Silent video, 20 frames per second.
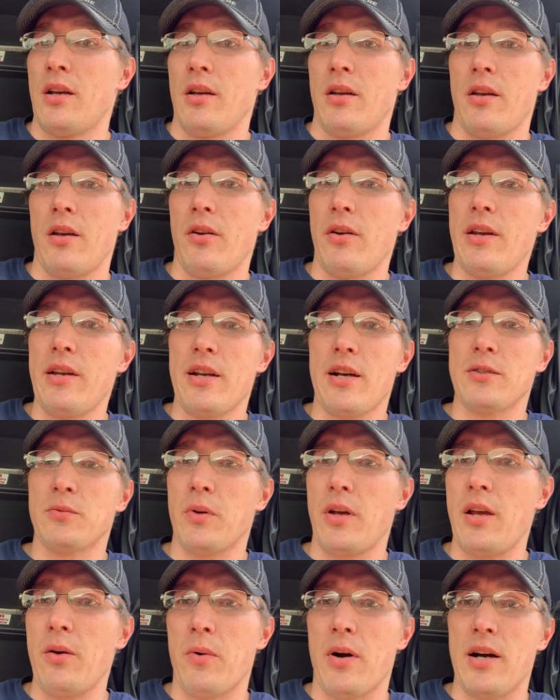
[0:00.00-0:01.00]
You know, he does what
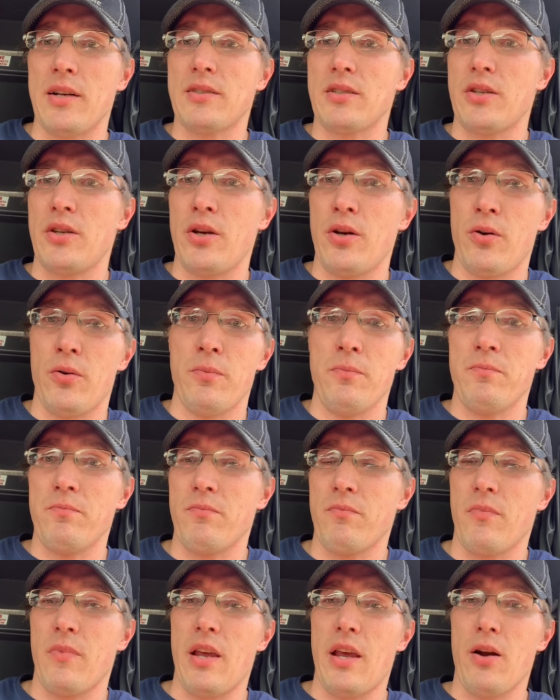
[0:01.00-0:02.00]
he wants to do.
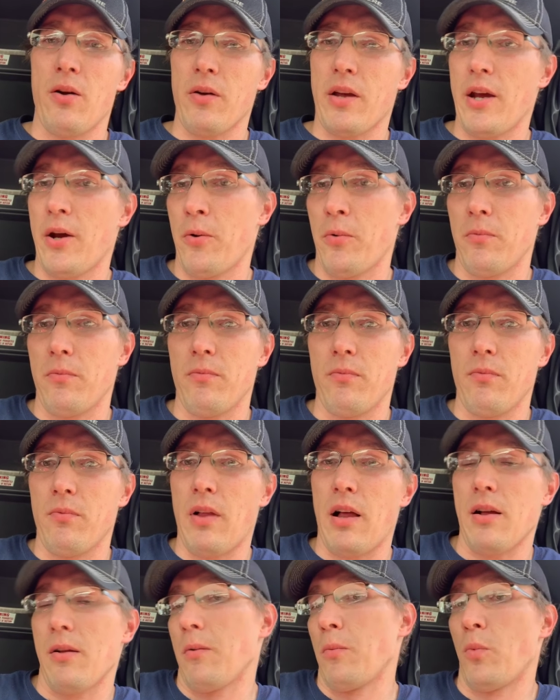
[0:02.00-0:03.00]
He don't care
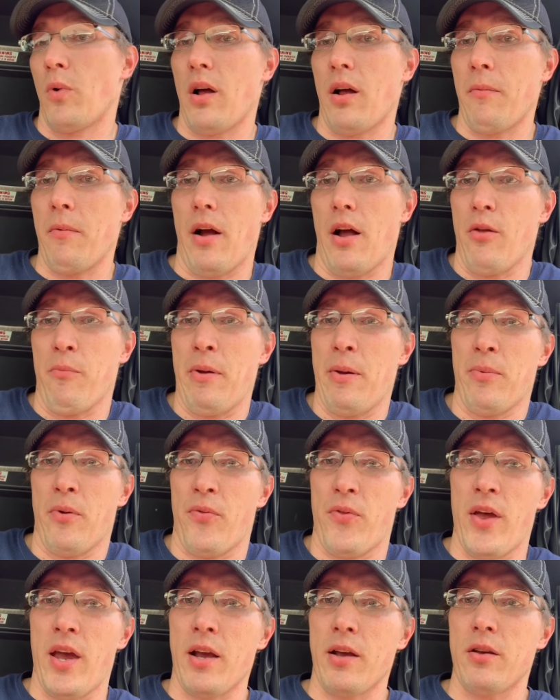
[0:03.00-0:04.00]
what other people
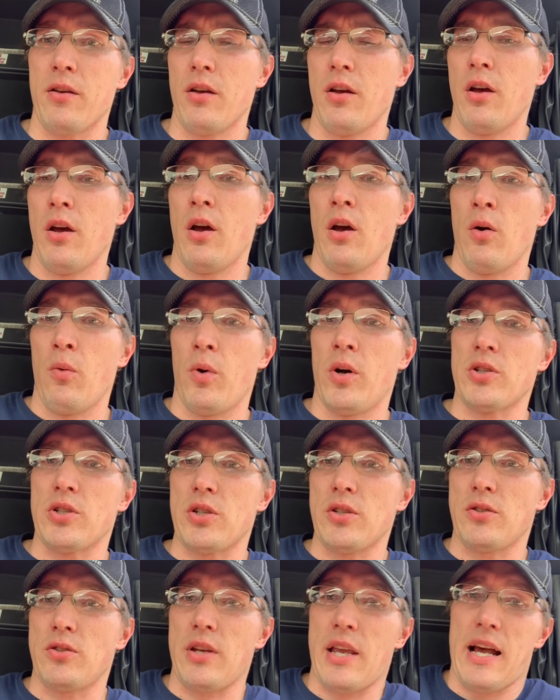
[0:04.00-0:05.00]
think, which
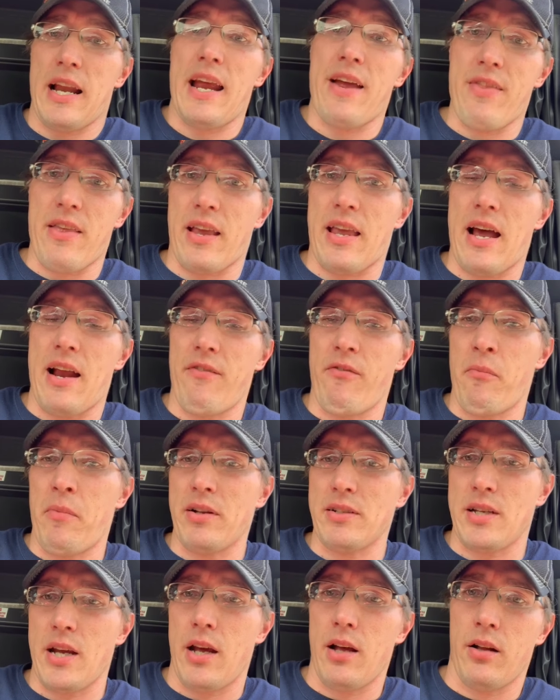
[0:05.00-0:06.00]
is, you gotta have the kind of
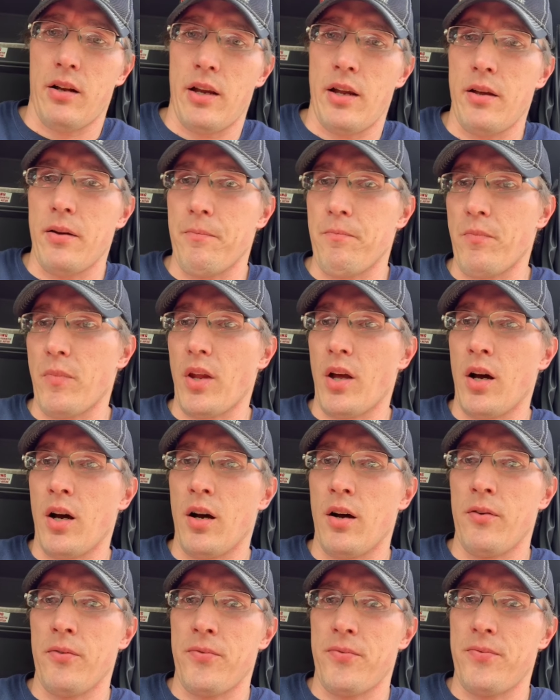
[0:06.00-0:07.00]
mentality
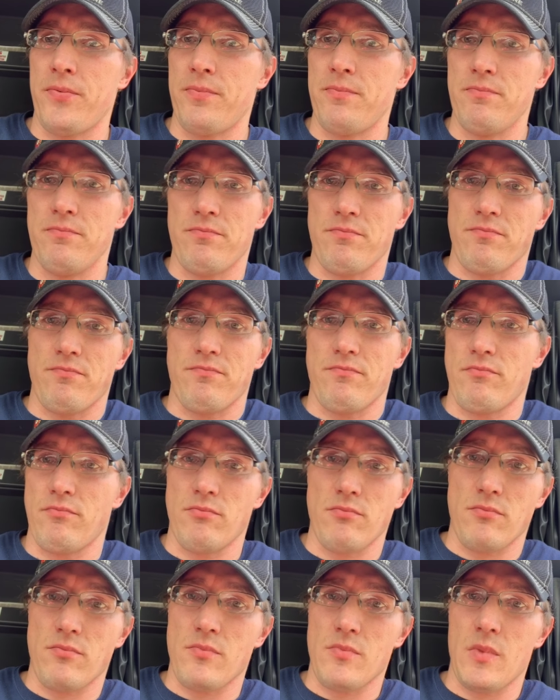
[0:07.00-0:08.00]
of
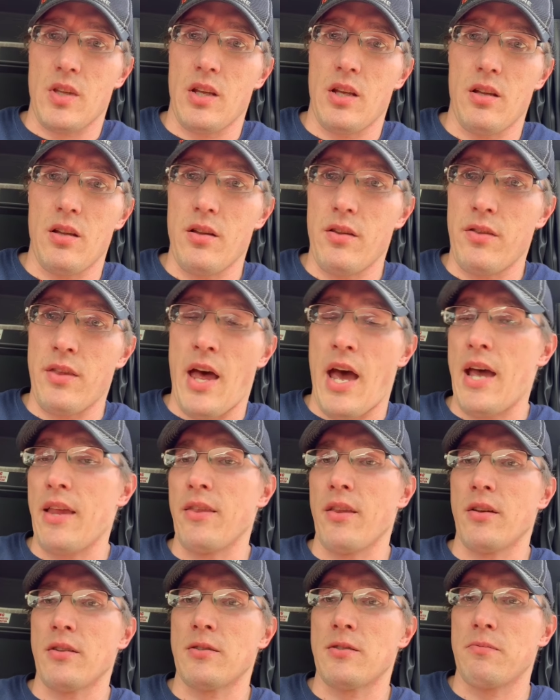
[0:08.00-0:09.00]
that in
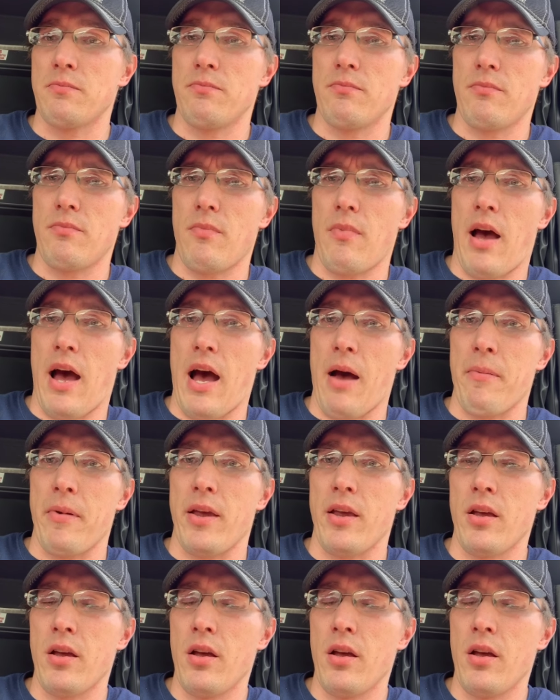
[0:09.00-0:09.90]
this hobby.